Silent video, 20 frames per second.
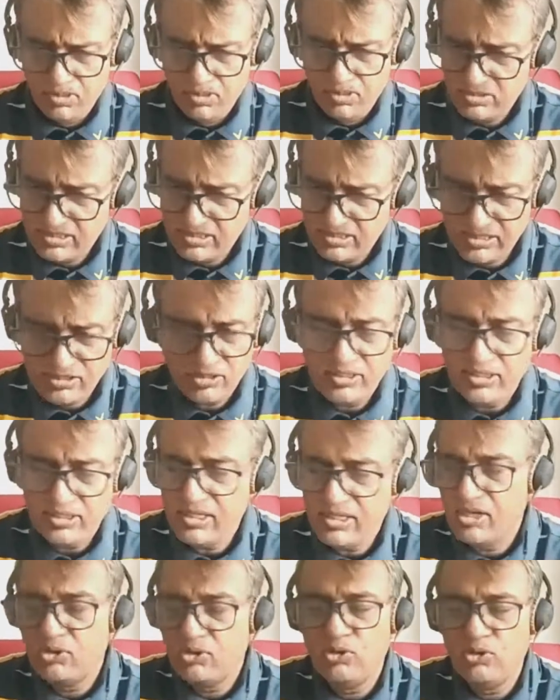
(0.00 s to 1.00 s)
say you're
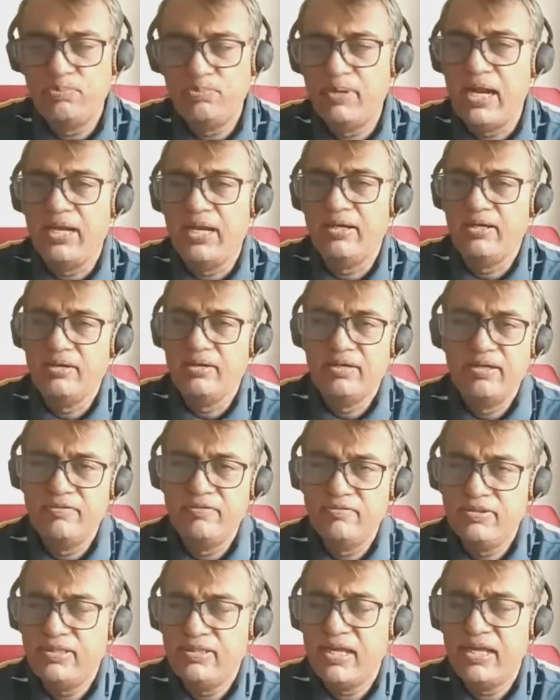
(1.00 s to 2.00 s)
taking a good brand?
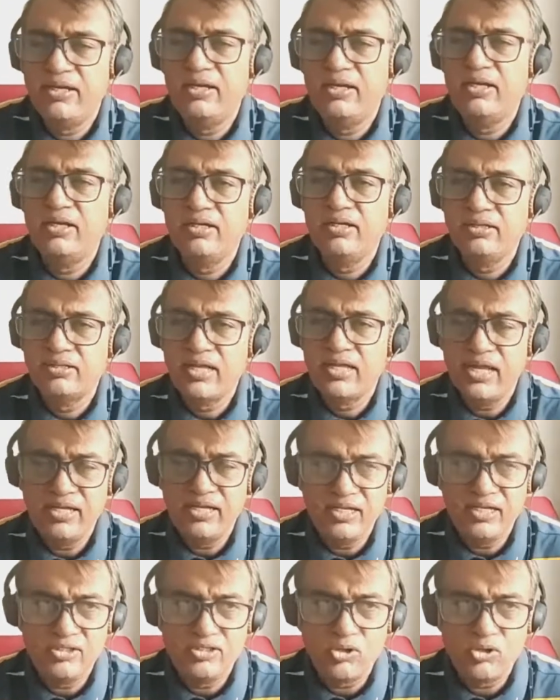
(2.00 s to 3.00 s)
Even then, can
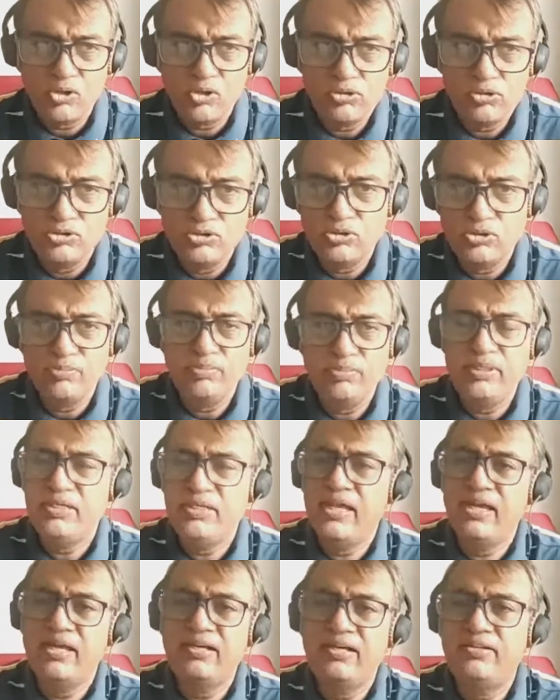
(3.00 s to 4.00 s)
it also be
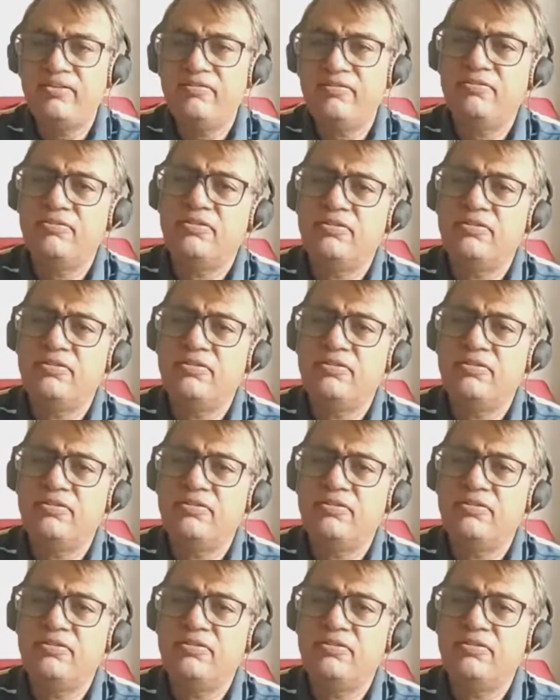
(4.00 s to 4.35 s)
negative?